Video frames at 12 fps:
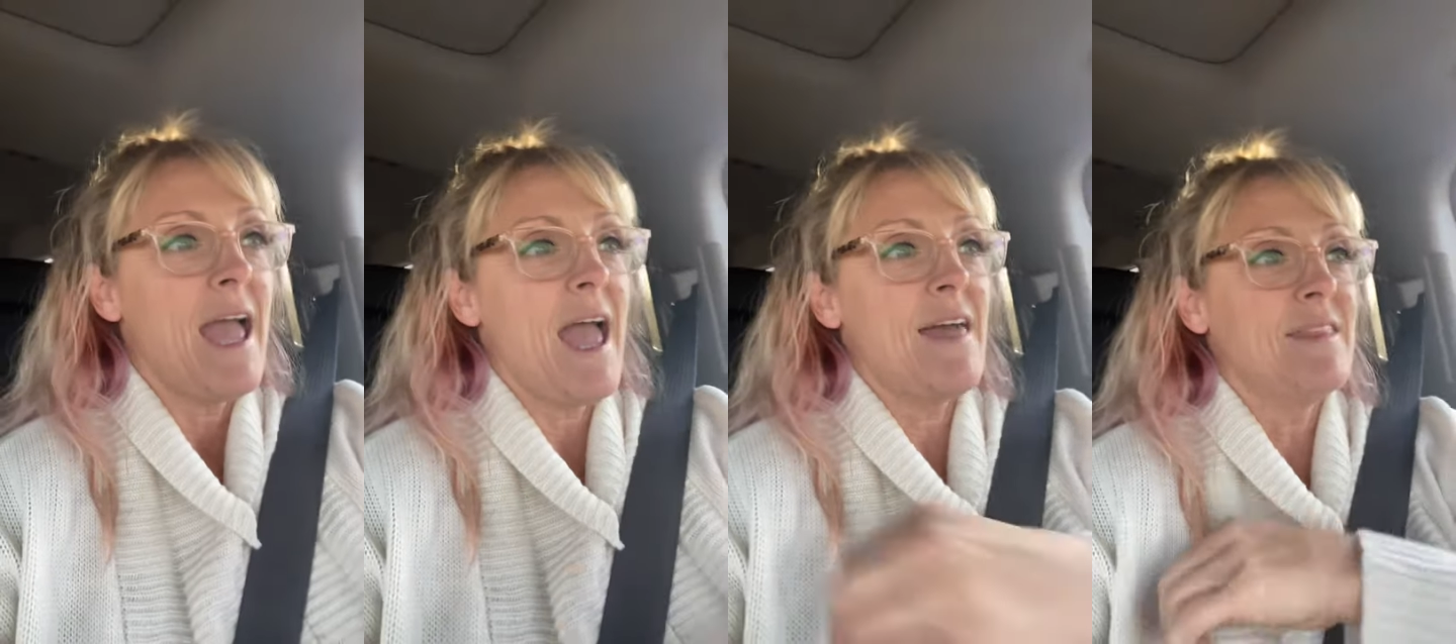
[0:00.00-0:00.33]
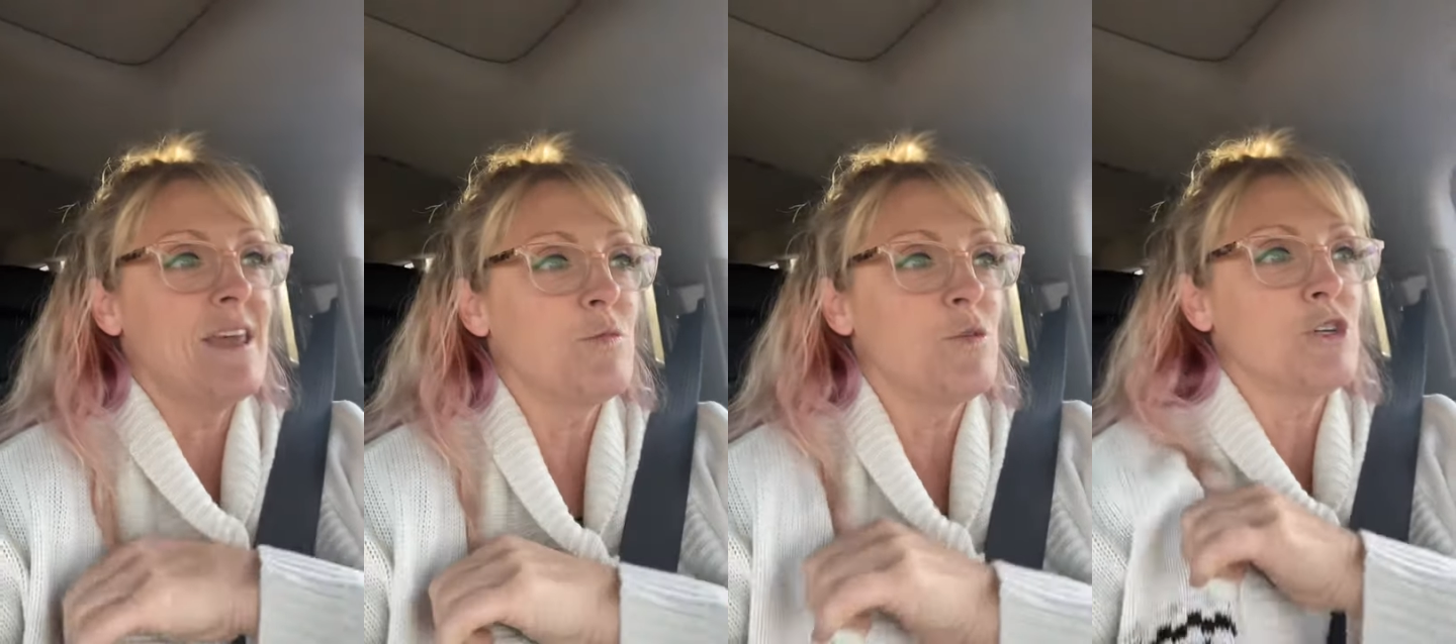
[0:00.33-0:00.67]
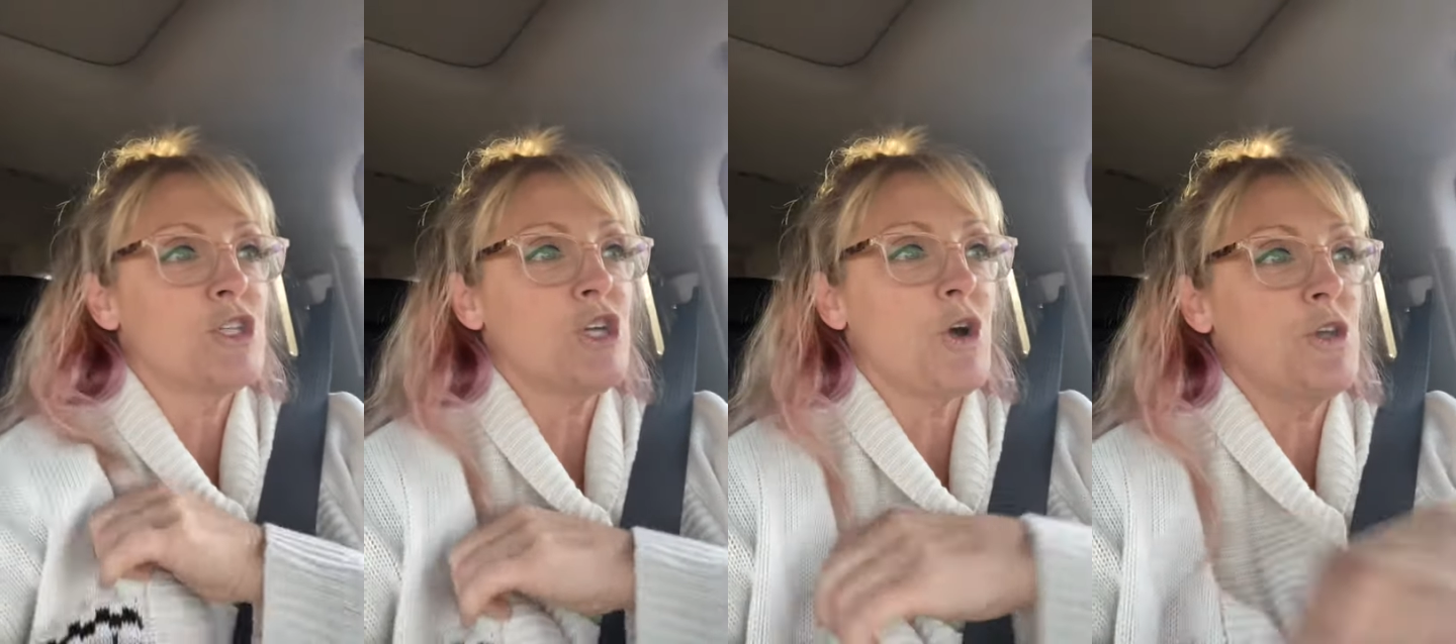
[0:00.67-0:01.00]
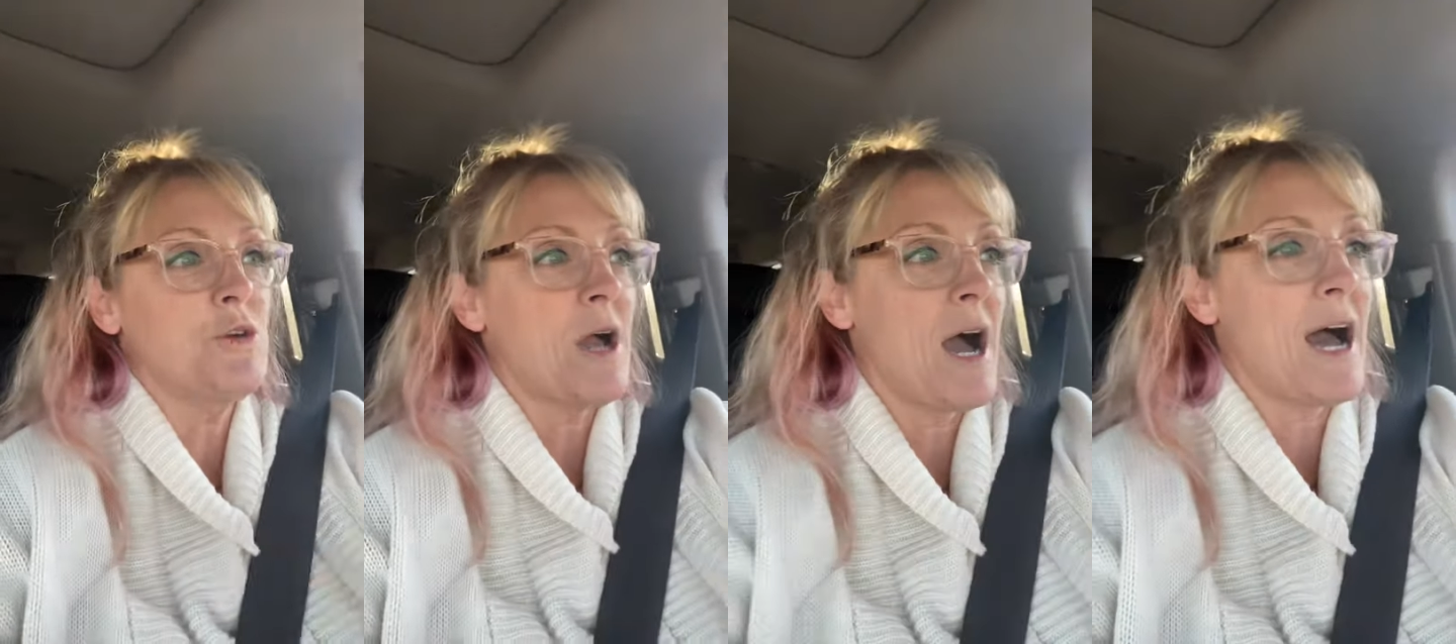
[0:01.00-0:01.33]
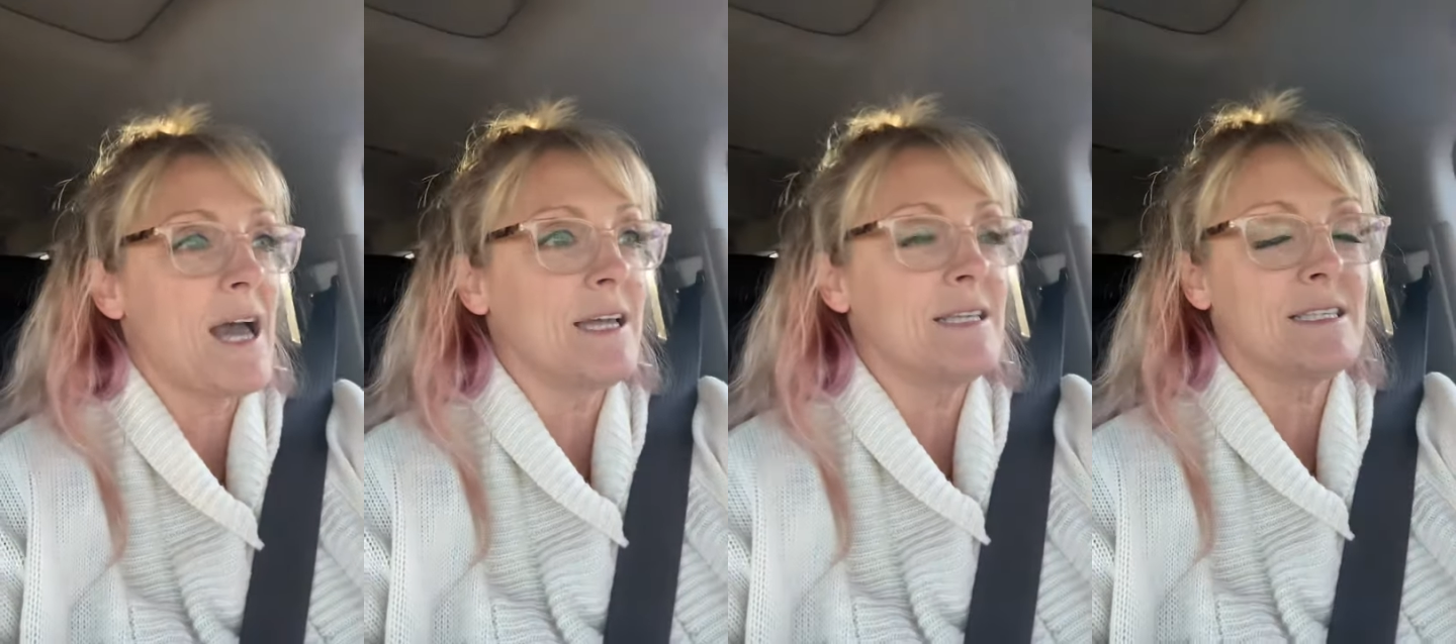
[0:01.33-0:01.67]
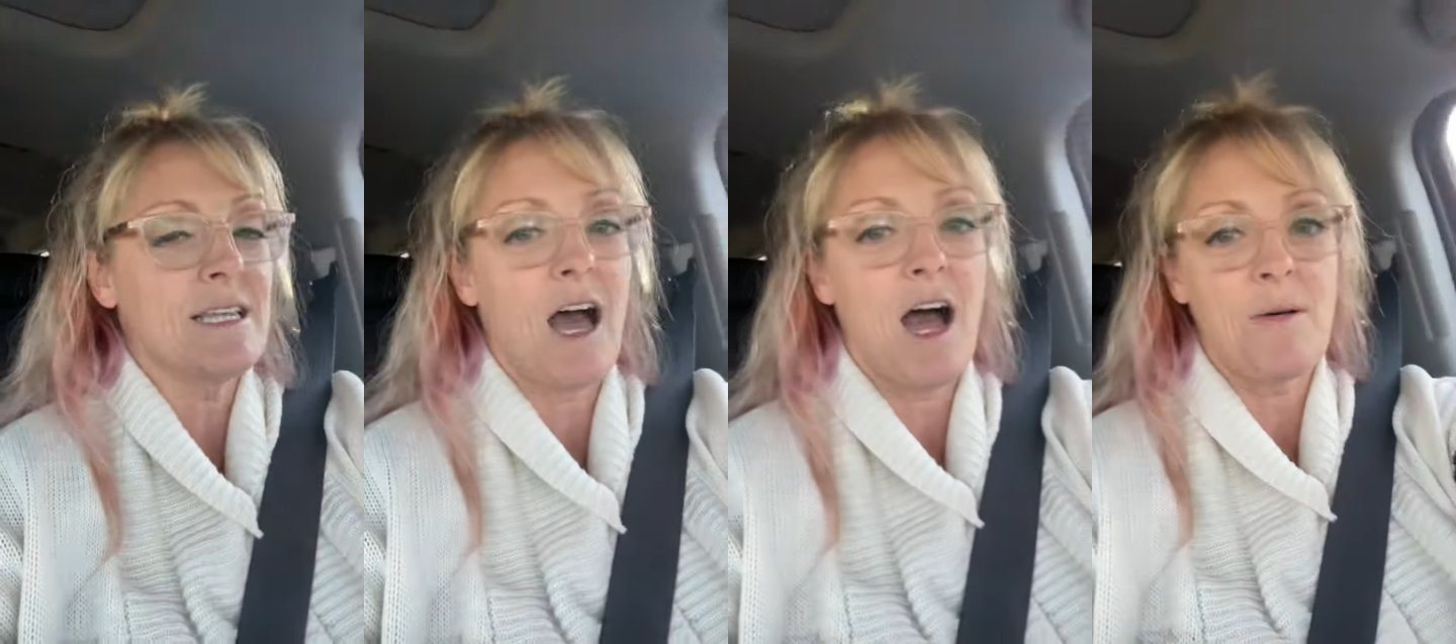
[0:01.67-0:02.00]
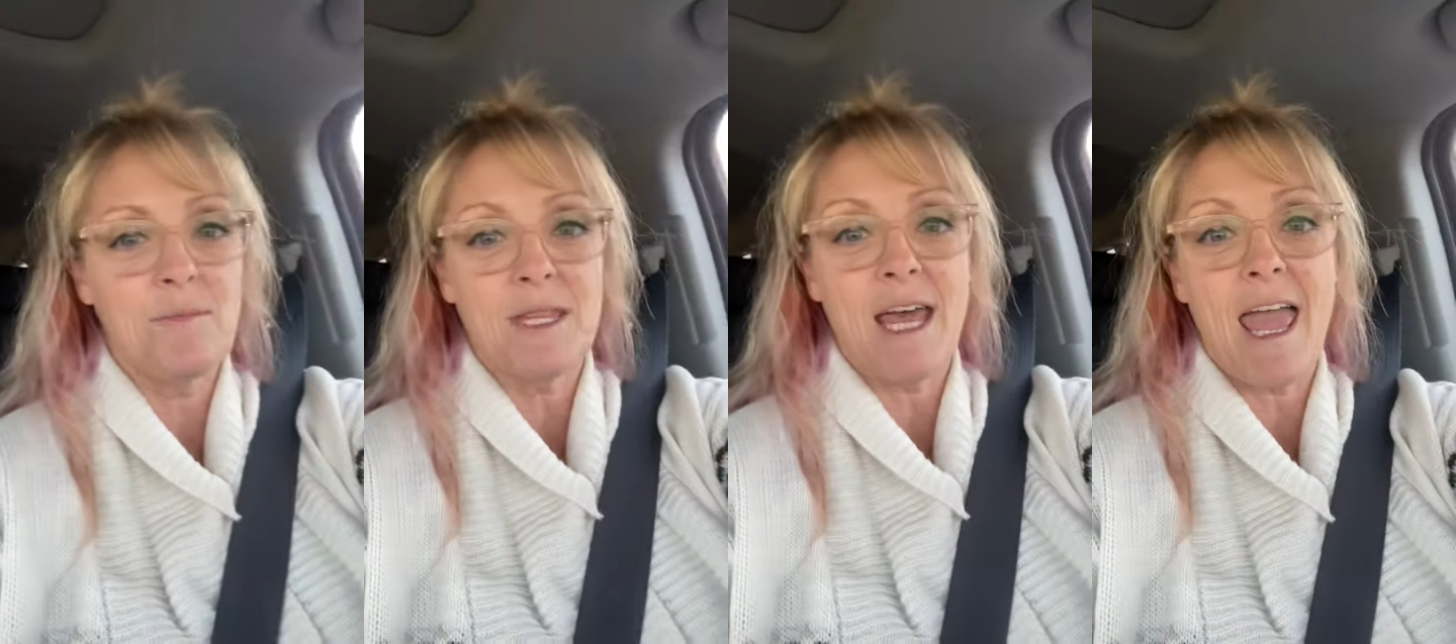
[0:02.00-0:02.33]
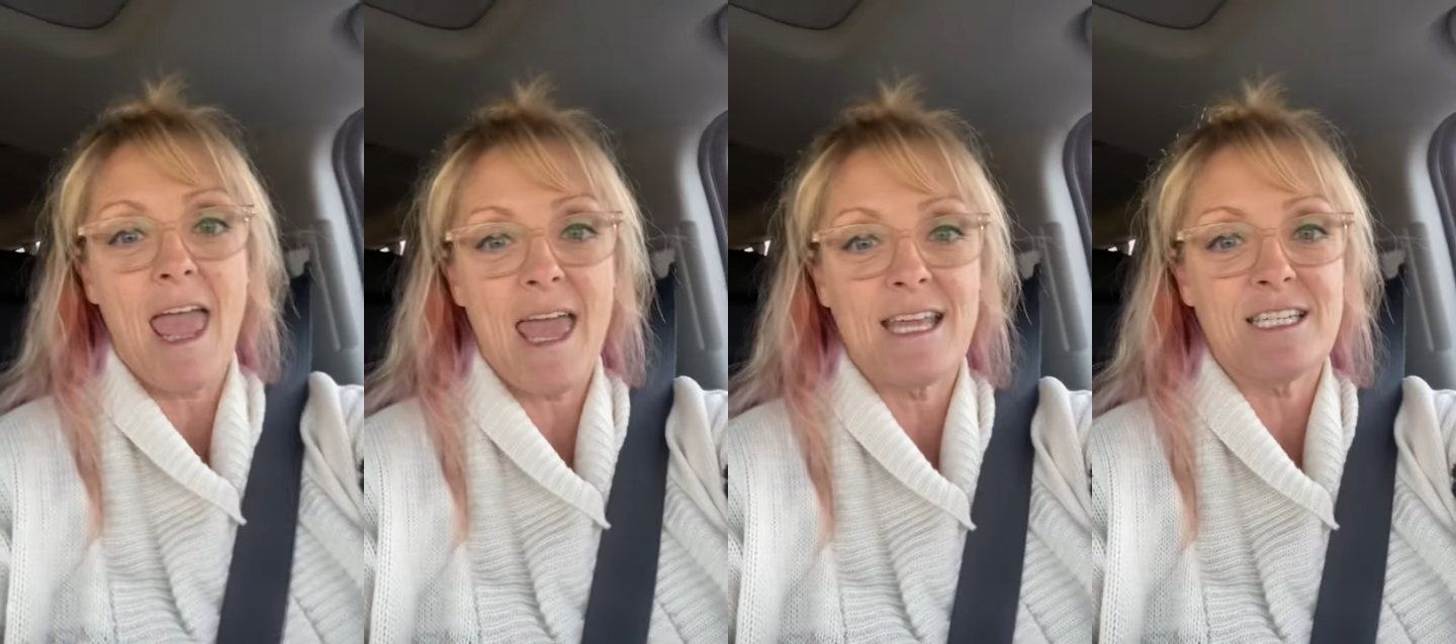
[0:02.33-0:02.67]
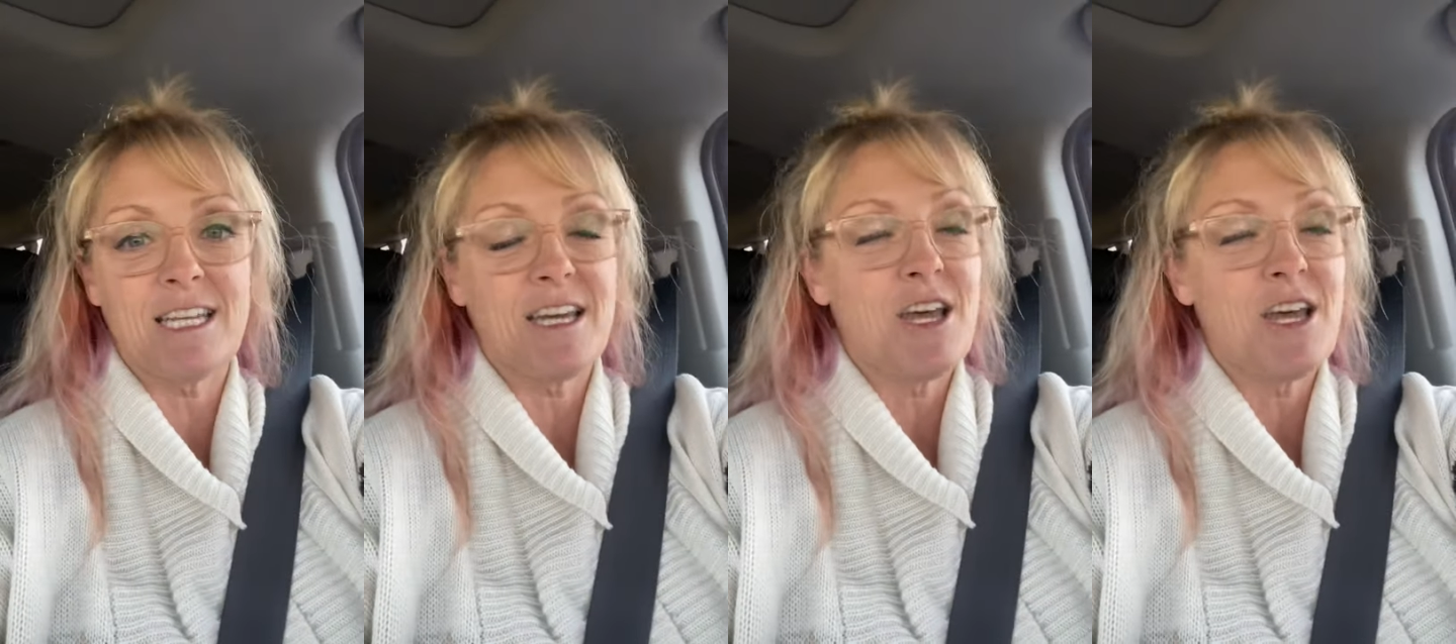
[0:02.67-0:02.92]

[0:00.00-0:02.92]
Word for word: and then we'll show you guys um, the end